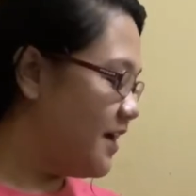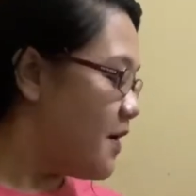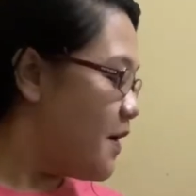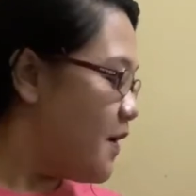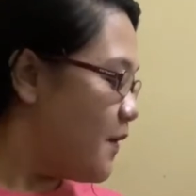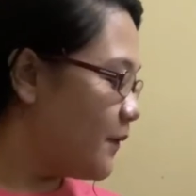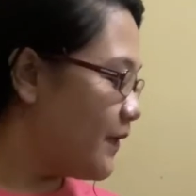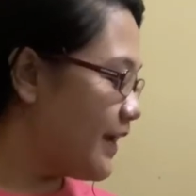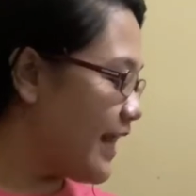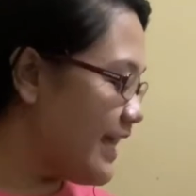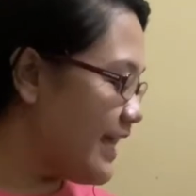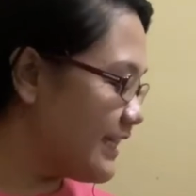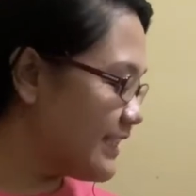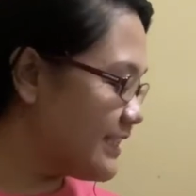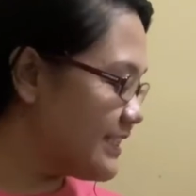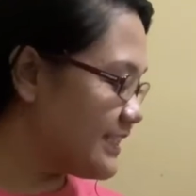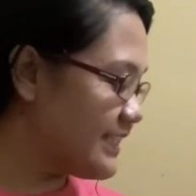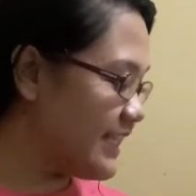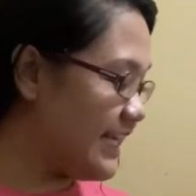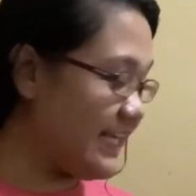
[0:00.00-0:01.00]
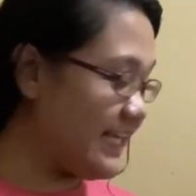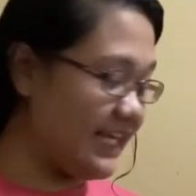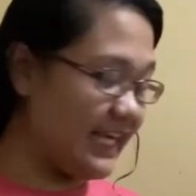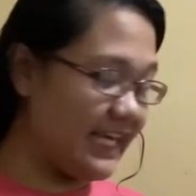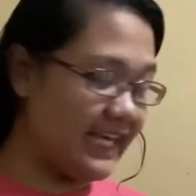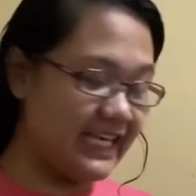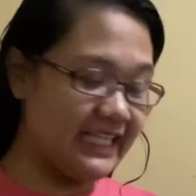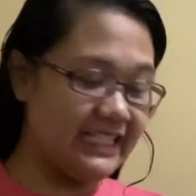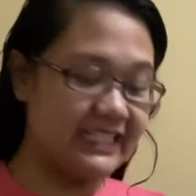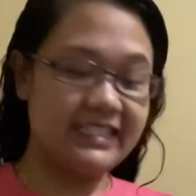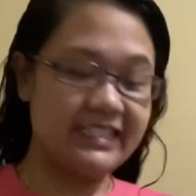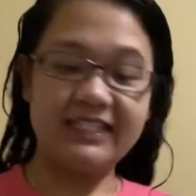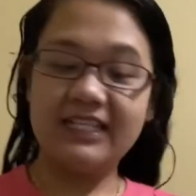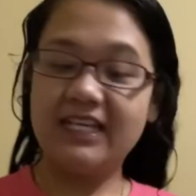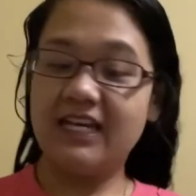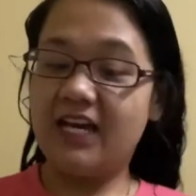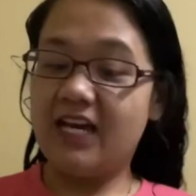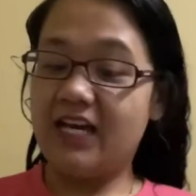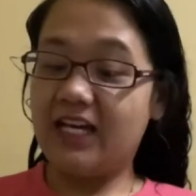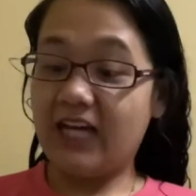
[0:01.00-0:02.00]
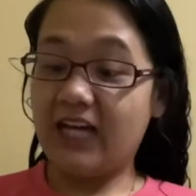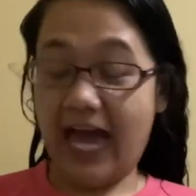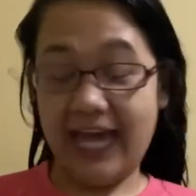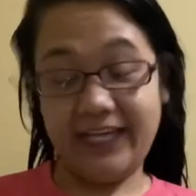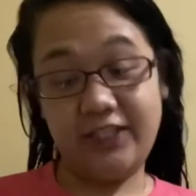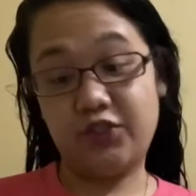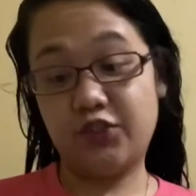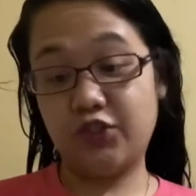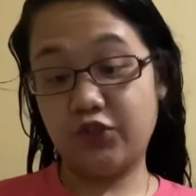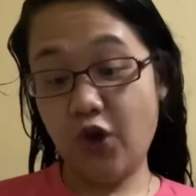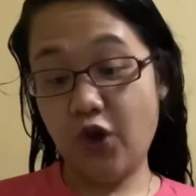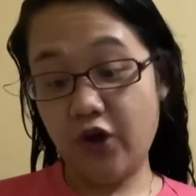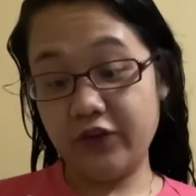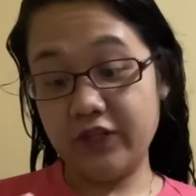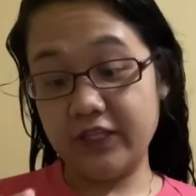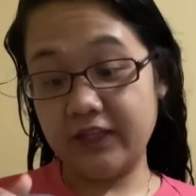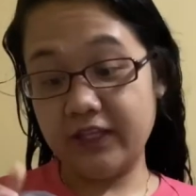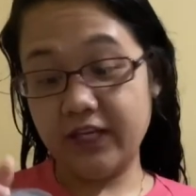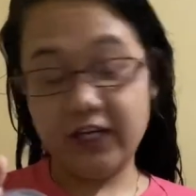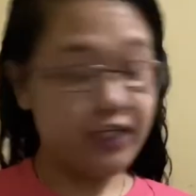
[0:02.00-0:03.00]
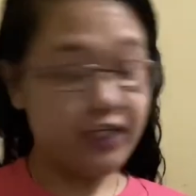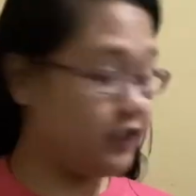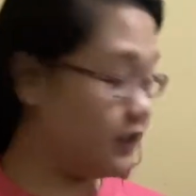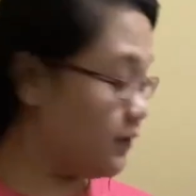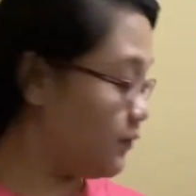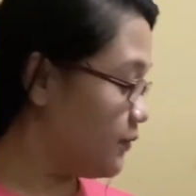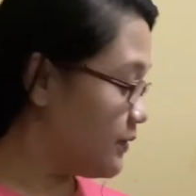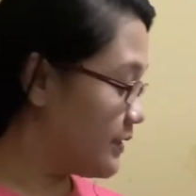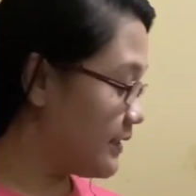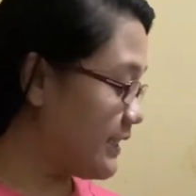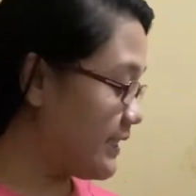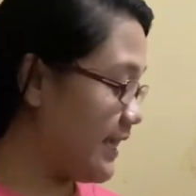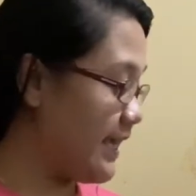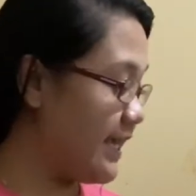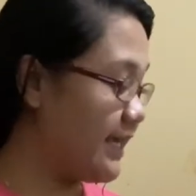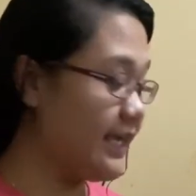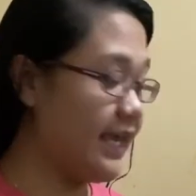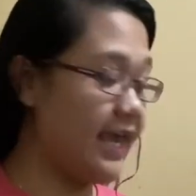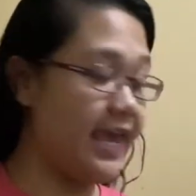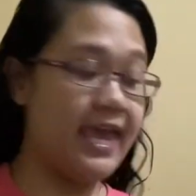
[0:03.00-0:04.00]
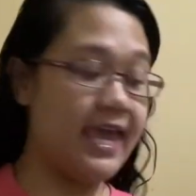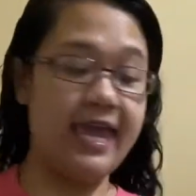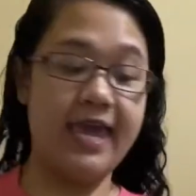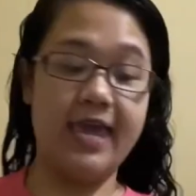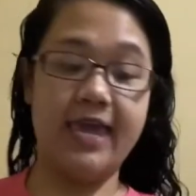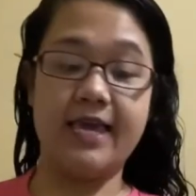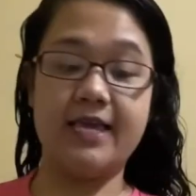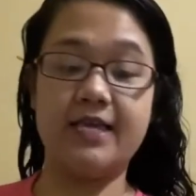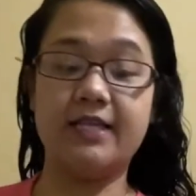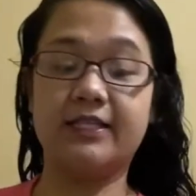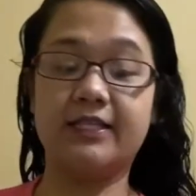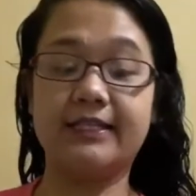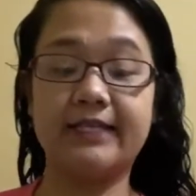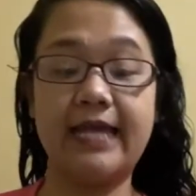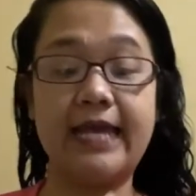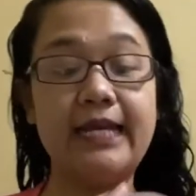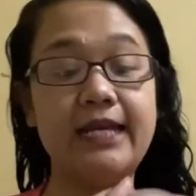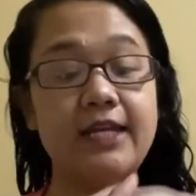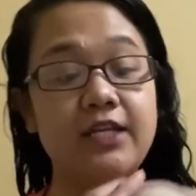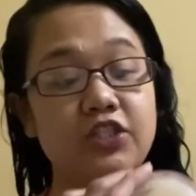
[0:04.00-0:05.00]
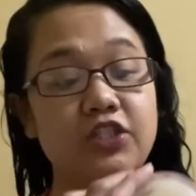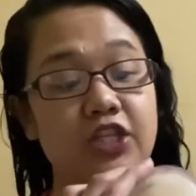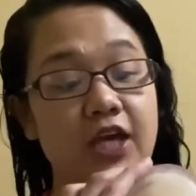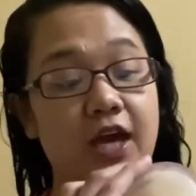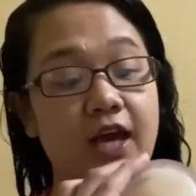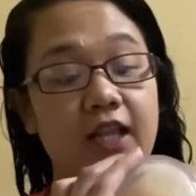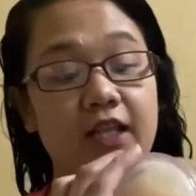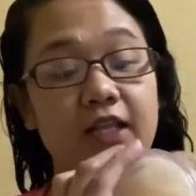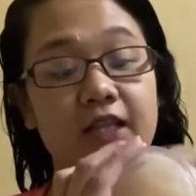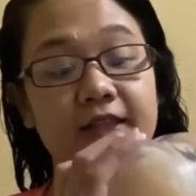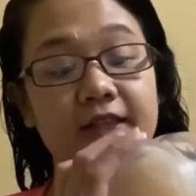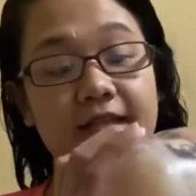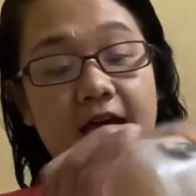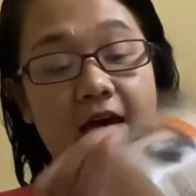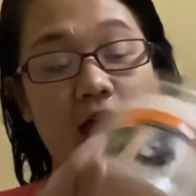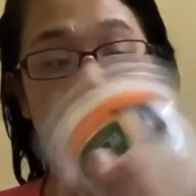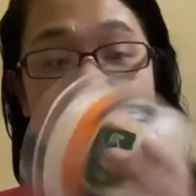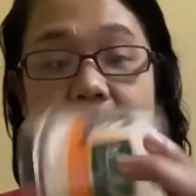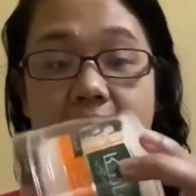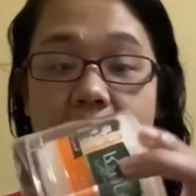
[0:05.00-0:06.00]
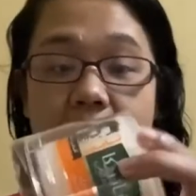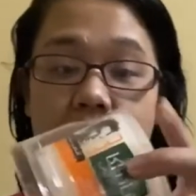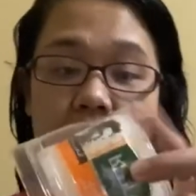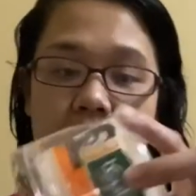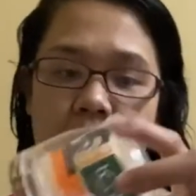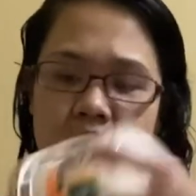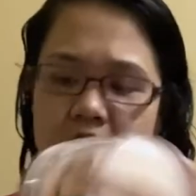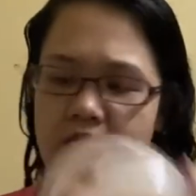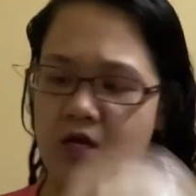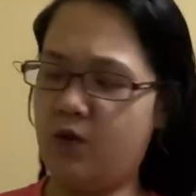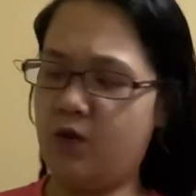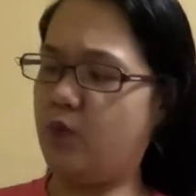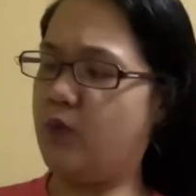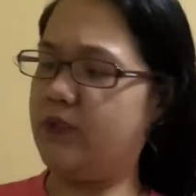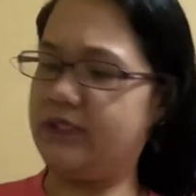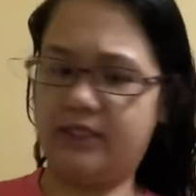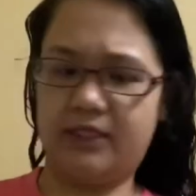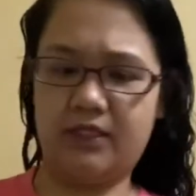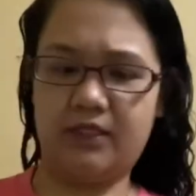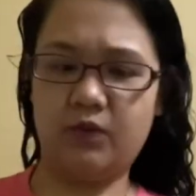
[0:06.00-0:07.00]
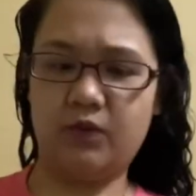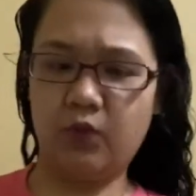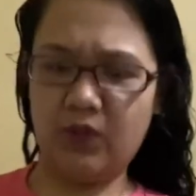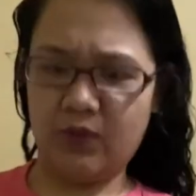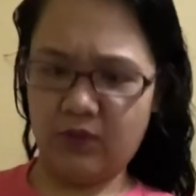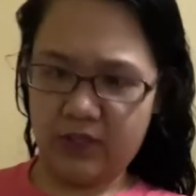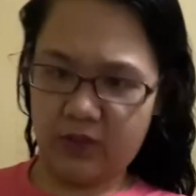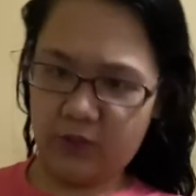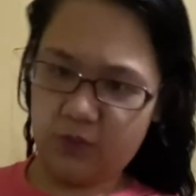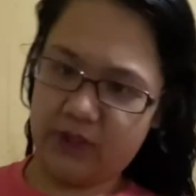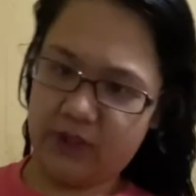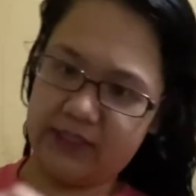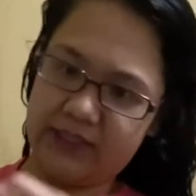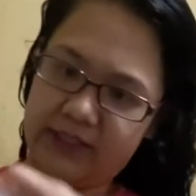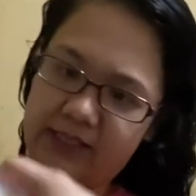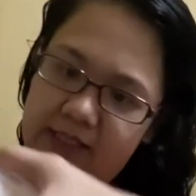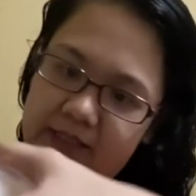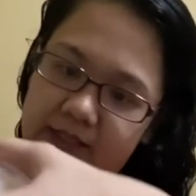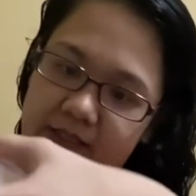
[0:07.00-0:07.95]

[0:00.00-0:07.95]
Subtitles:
what I can say is, I saw that they're using a styling gel na... What's this? What is this?